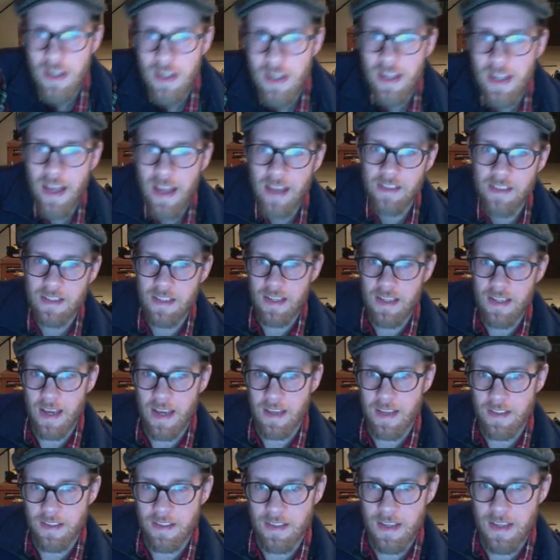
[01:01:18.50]
Yes,
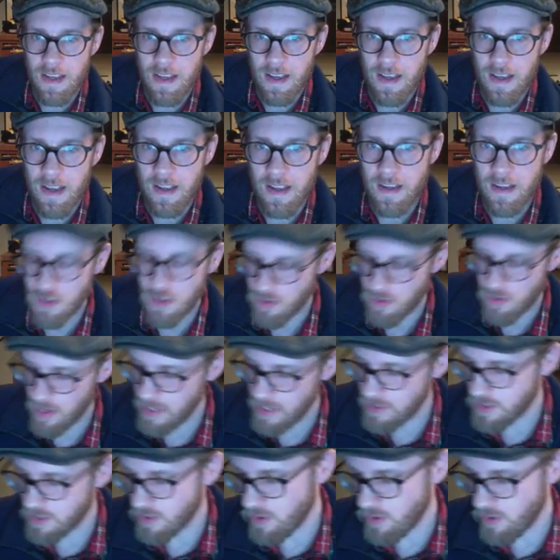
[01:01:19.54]
TAC in
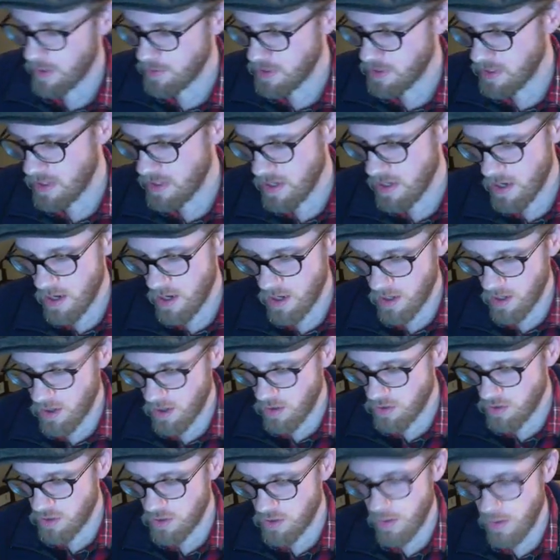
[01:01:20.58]
transcription
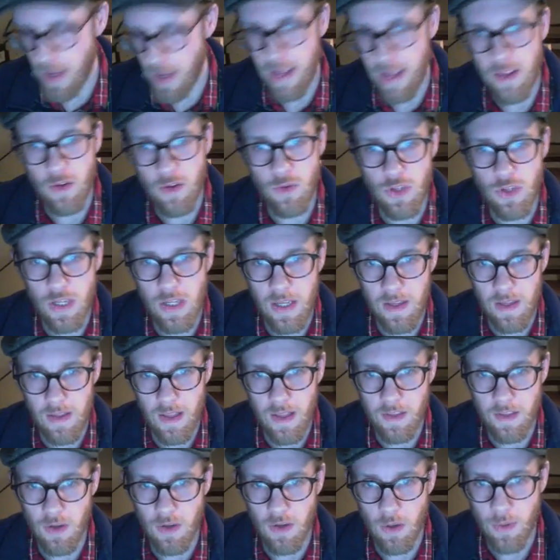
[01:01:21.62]
goes to AUG.
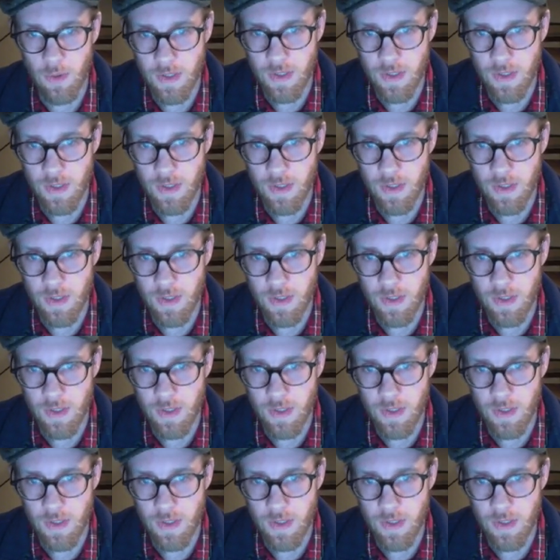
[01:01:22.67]
That's always